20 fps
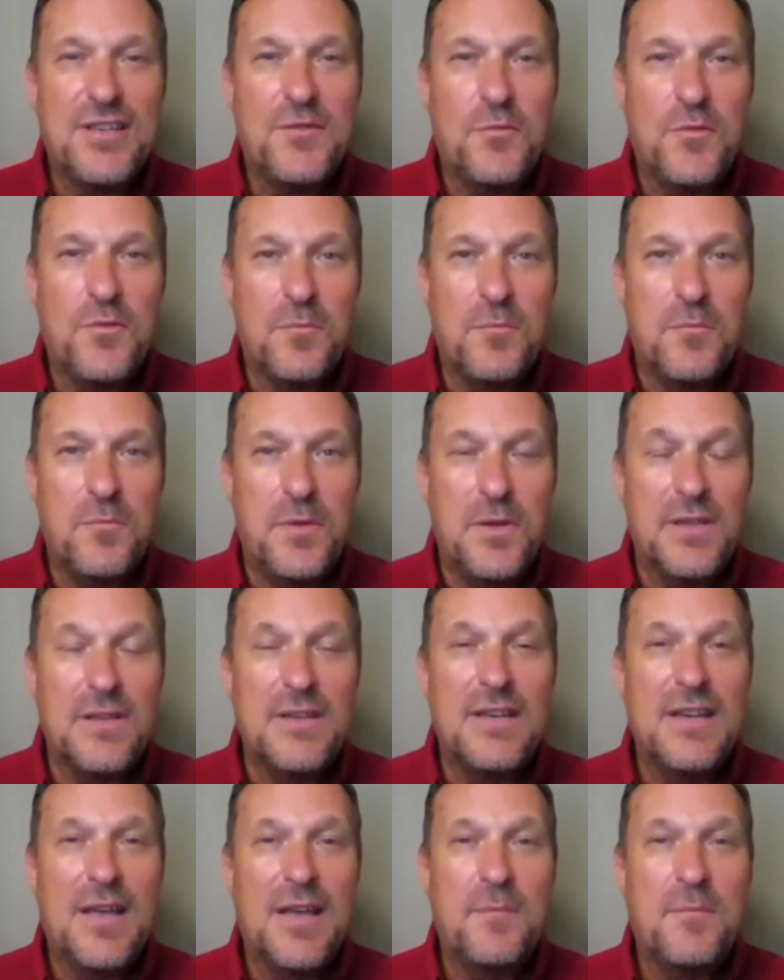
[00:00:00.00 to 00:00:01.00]
we're
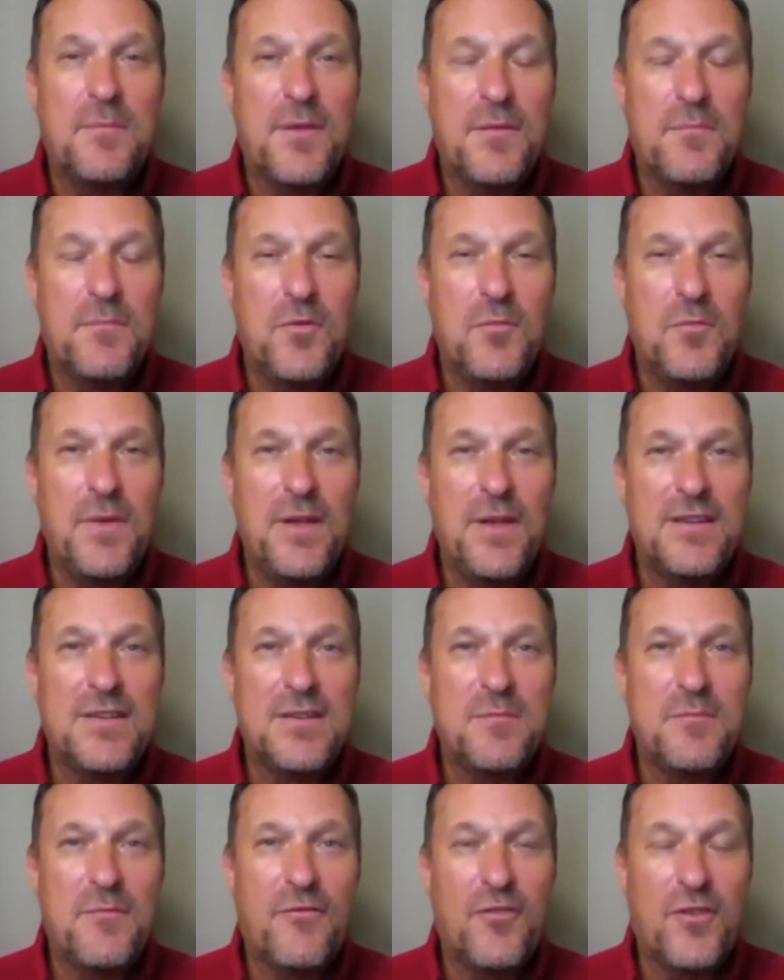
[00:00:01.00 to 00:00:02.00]
building up
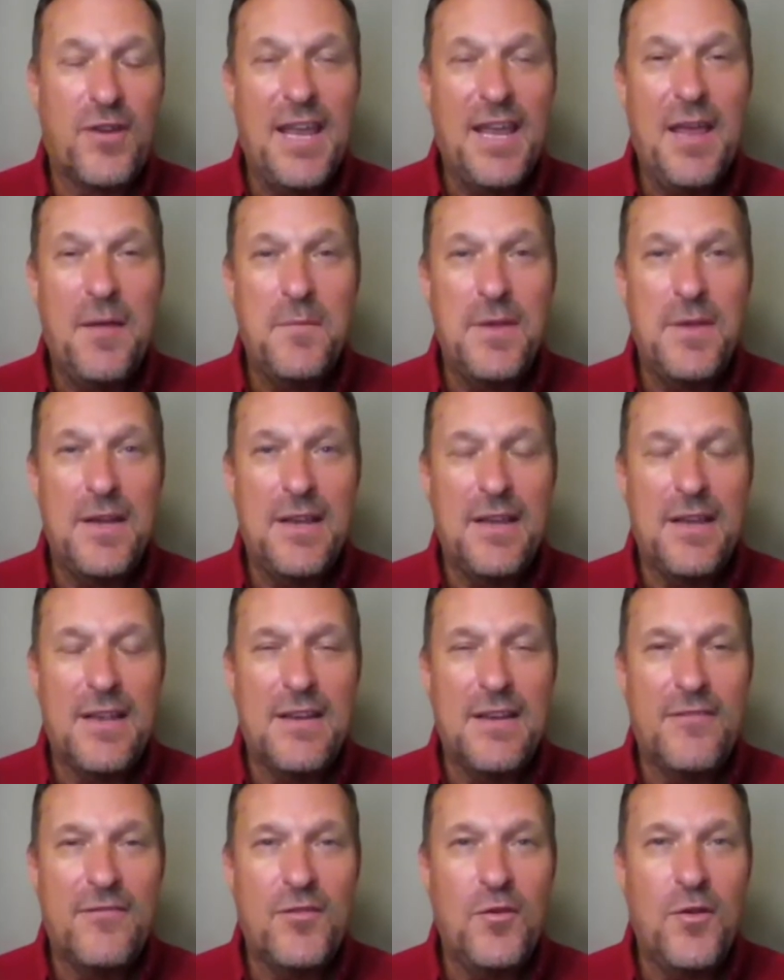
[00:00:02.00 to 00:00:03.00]
momentum for camp meeting. And
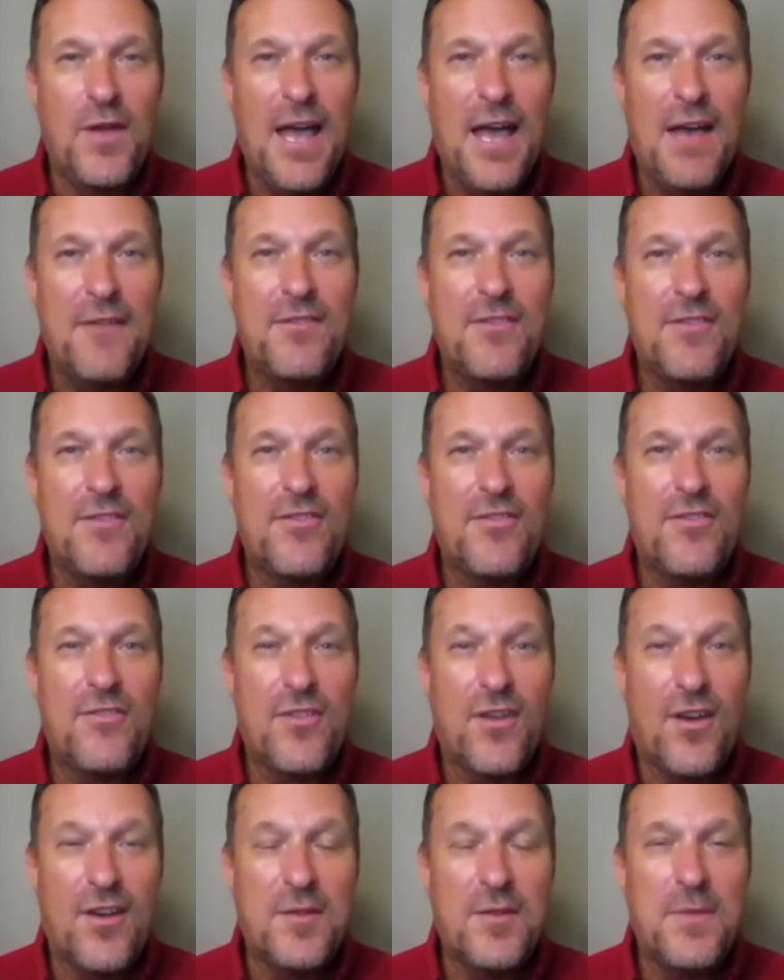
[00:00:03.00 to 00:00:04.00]
if you haven't
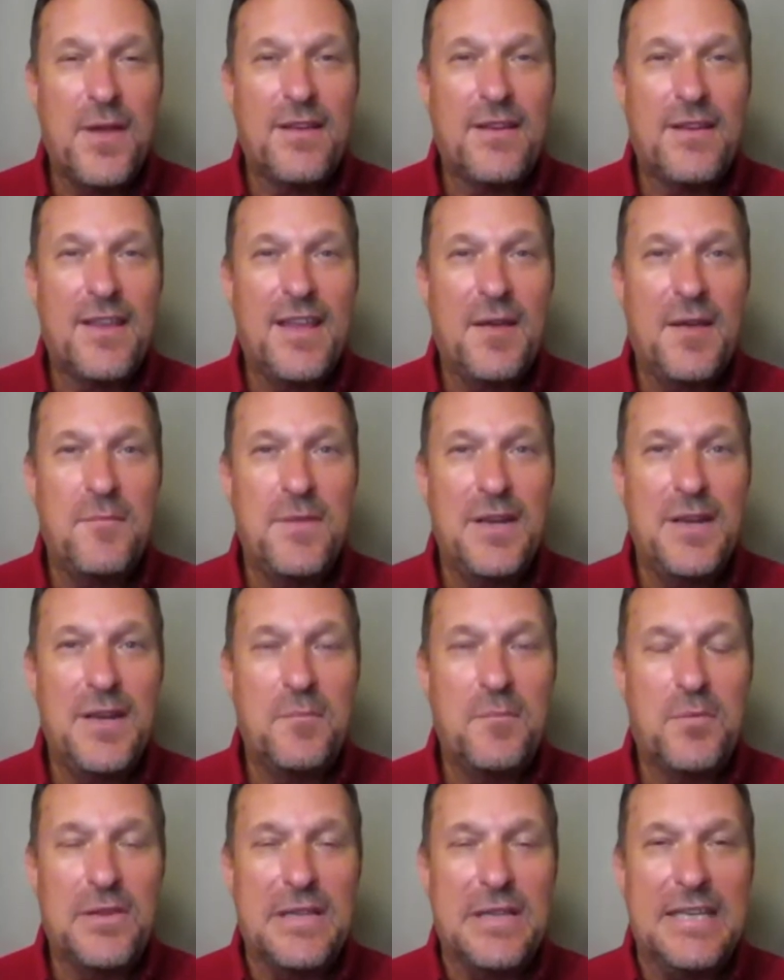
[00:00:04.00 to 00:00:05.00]
thought about camp meeting,
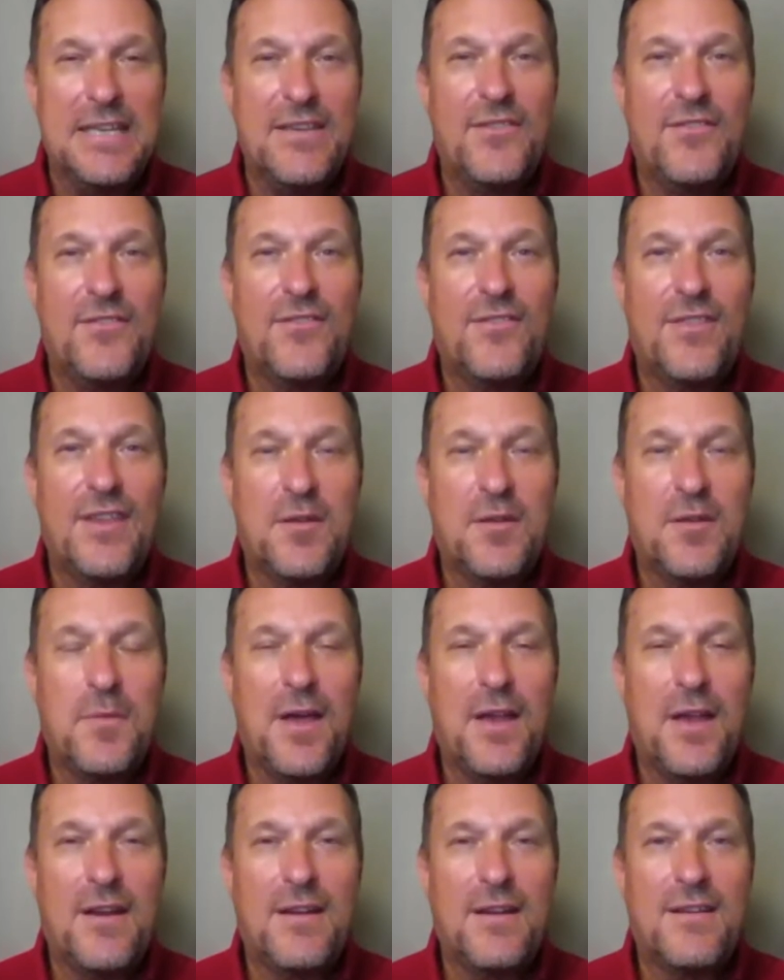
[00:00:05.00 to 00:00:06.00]
please think
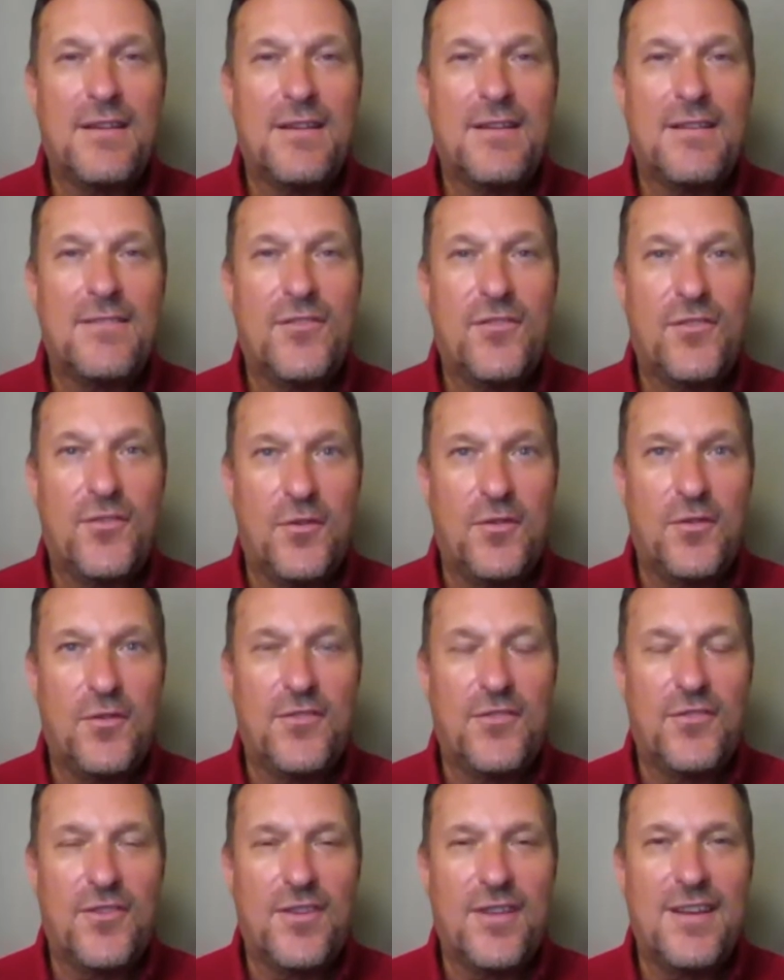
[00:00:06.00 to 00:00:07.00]
about it
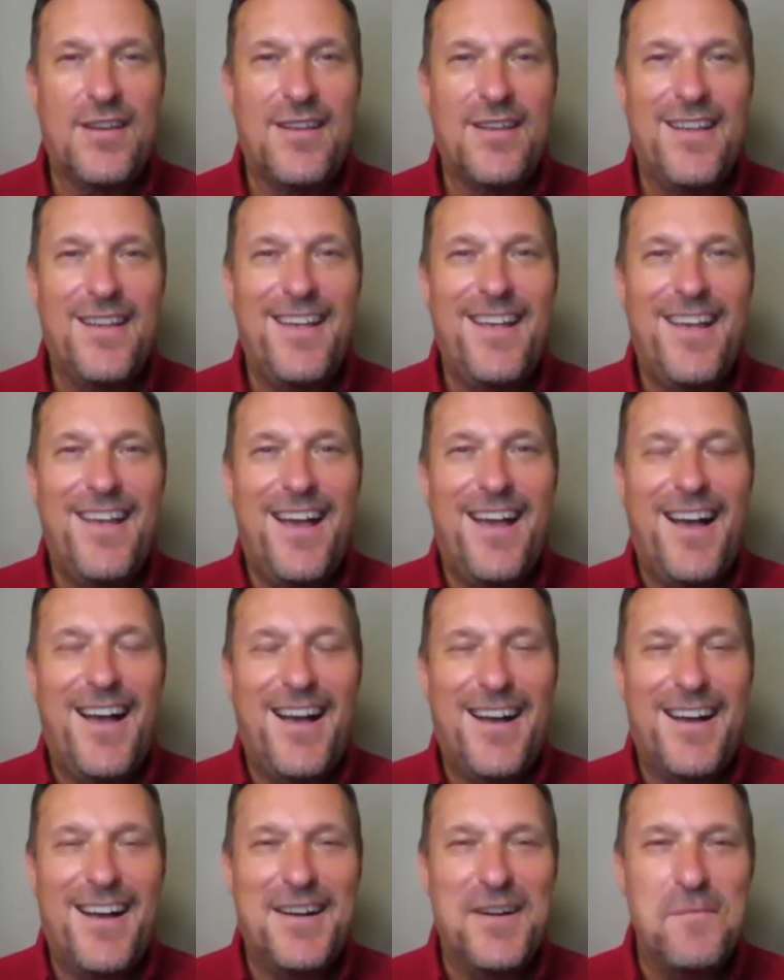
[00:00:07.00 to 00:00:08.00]
seriously.
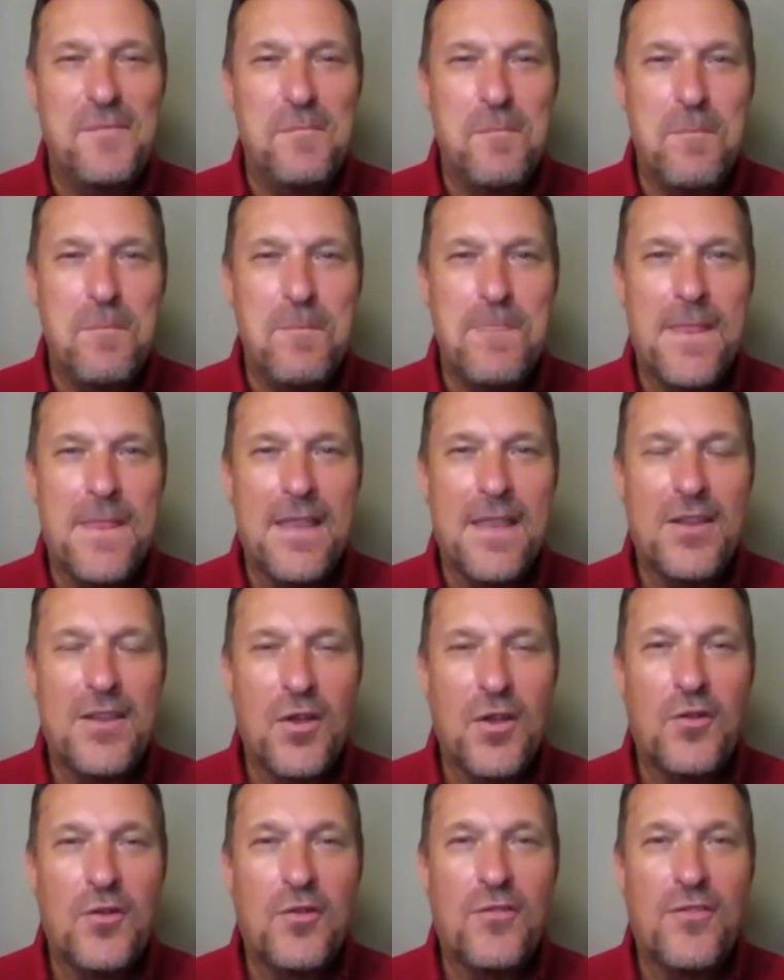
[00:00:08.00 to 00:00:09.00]

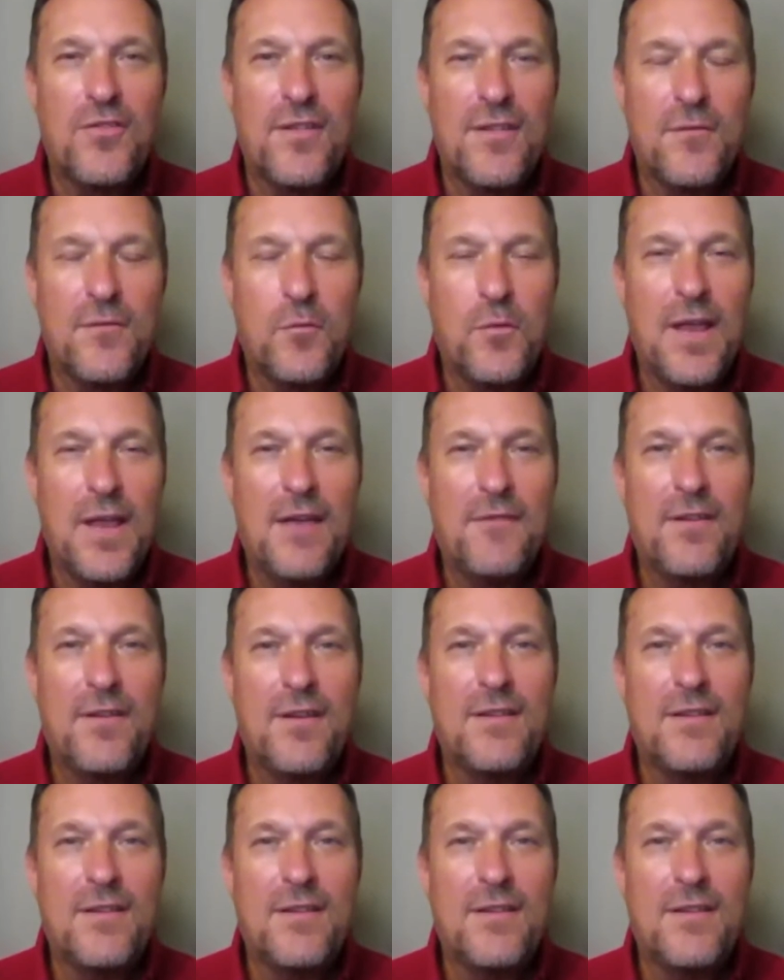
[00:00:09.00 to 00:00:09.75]
We have